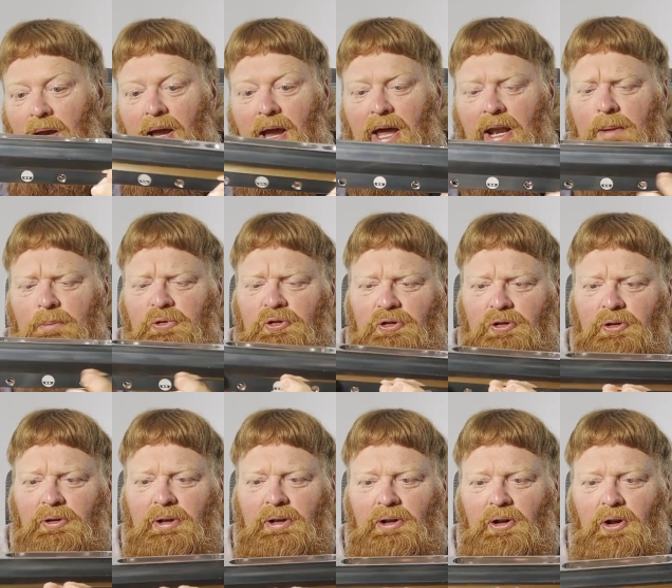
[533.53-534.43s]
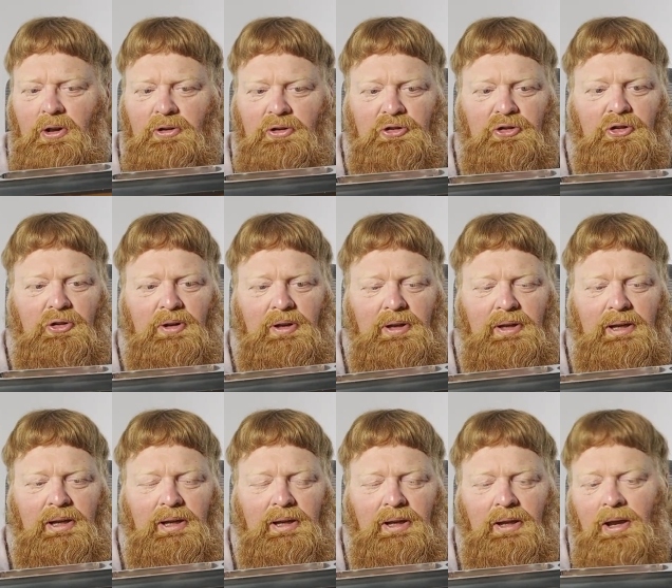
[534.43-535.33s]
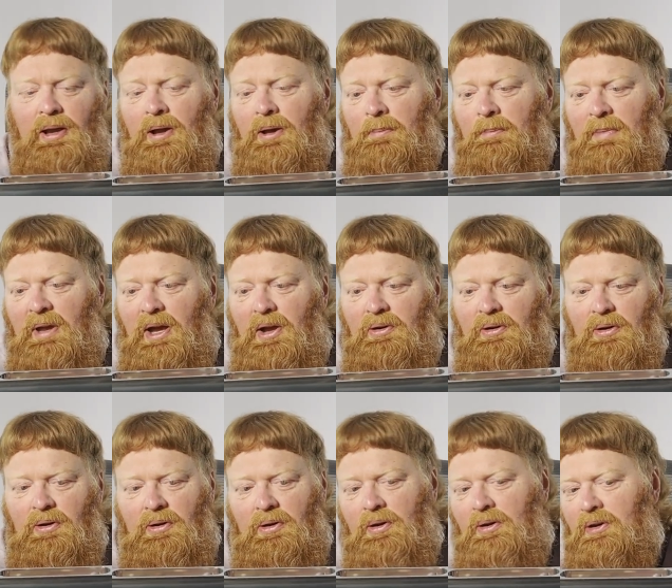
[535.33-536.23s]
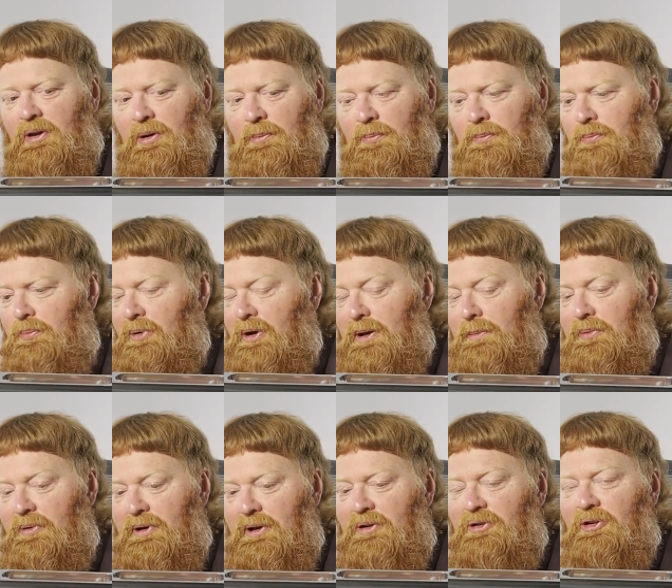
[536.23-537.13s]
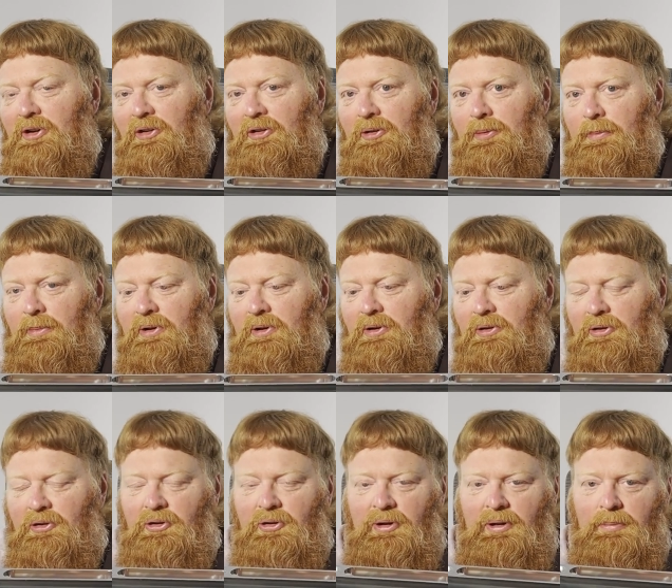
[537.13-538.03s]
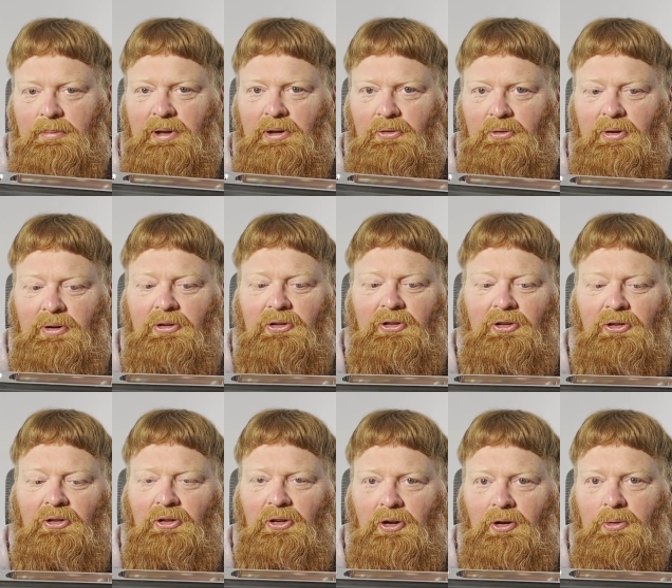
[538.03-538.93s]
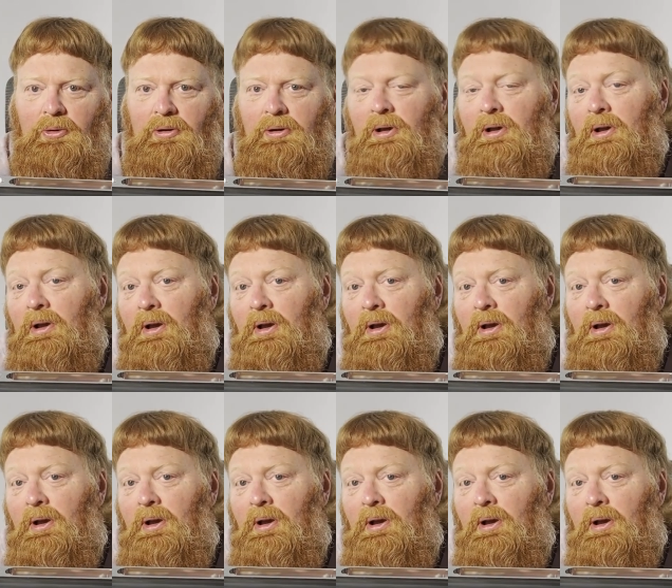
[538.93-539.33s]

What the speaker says: And I'm sure that on the Trinity mount, they're probably pretty interesting because the Trinity mount really sits lower